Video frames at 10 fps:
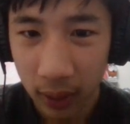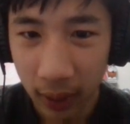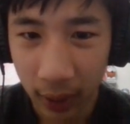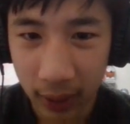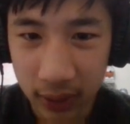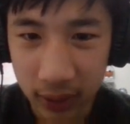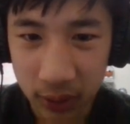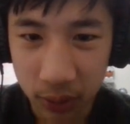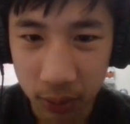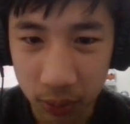
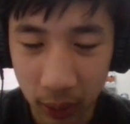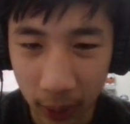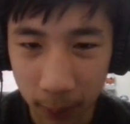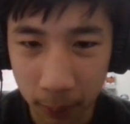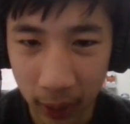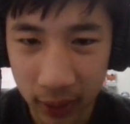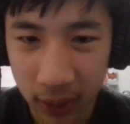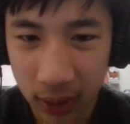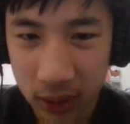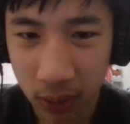I make
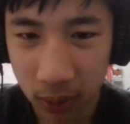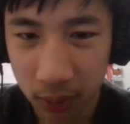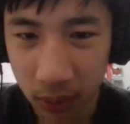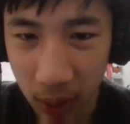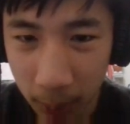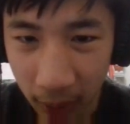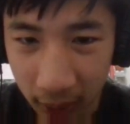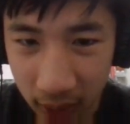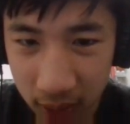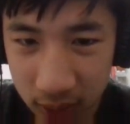it so it
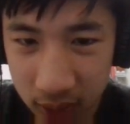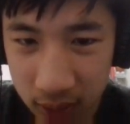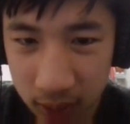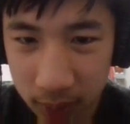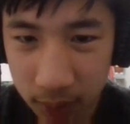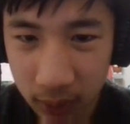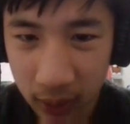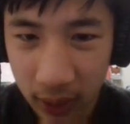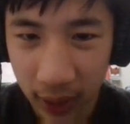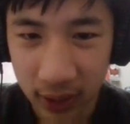repaints.
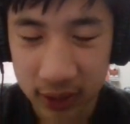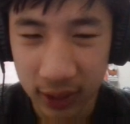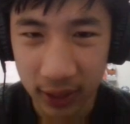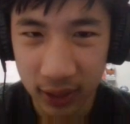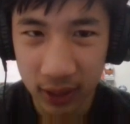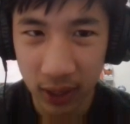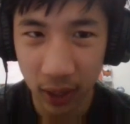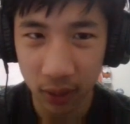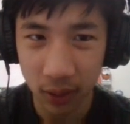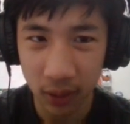I set the
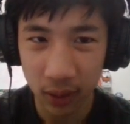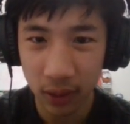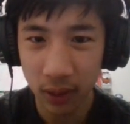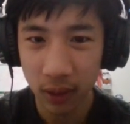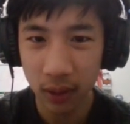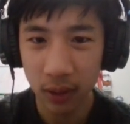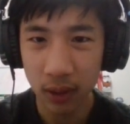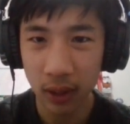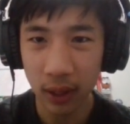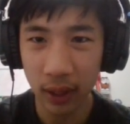color,
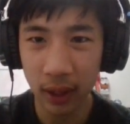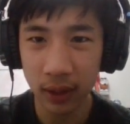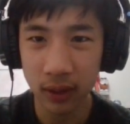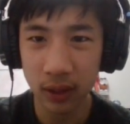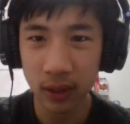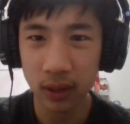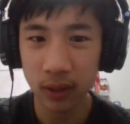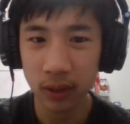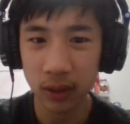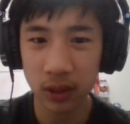and do
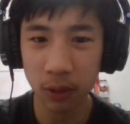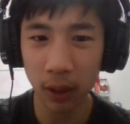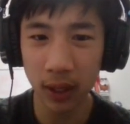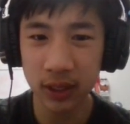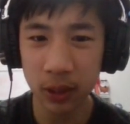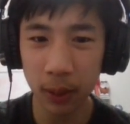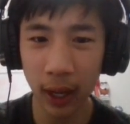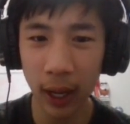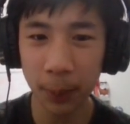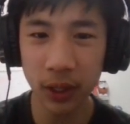you want to see what
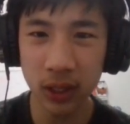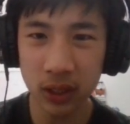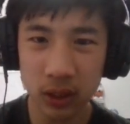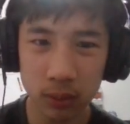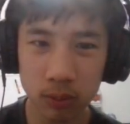happens?